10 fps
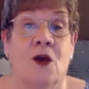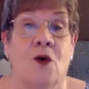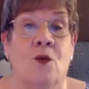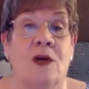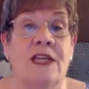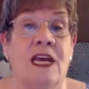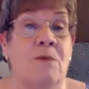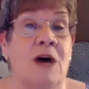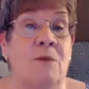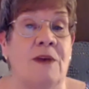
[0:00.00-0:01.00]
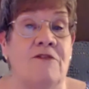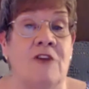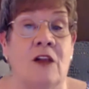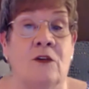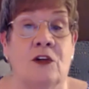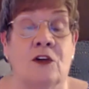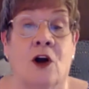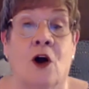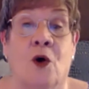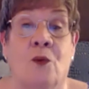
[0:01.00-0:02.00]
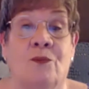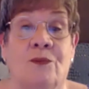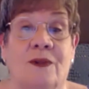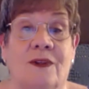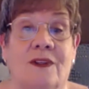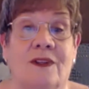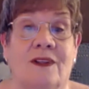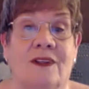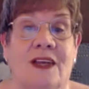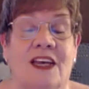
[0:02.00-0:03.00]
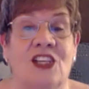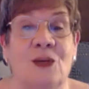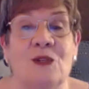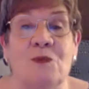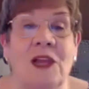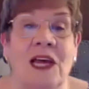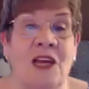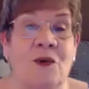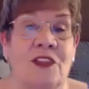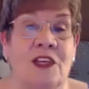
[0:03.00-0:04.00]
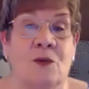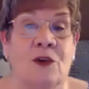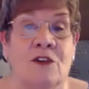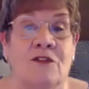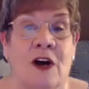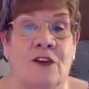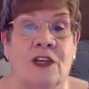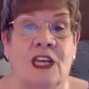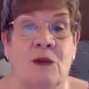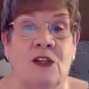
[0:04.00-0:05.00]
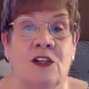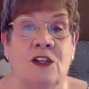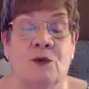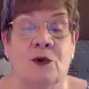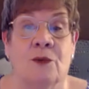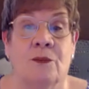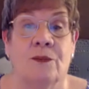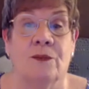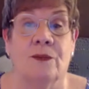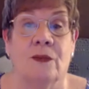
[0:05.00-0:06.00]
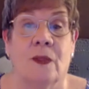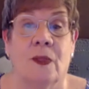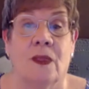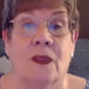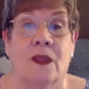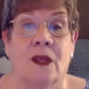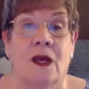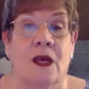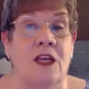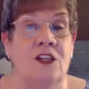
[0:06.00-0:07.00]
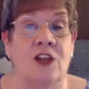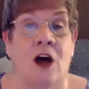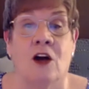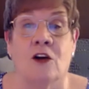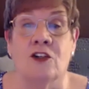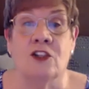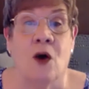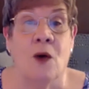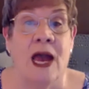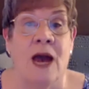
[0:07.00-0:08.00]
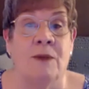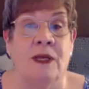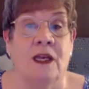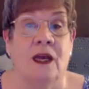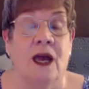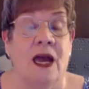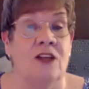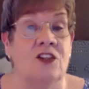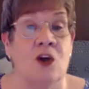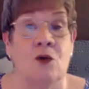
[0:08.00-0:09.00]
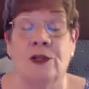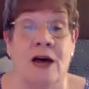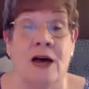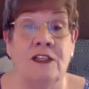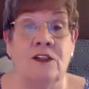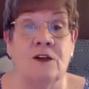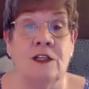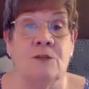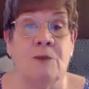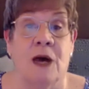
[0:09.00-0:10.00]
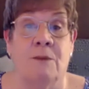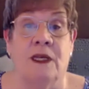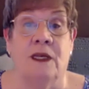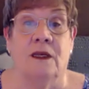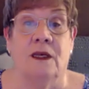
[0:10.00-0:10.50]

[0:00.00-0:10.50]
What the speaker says: One day, a puppy followed her home. She was playing with it when her father came into the room. He saw her so happy and so loving to this puppy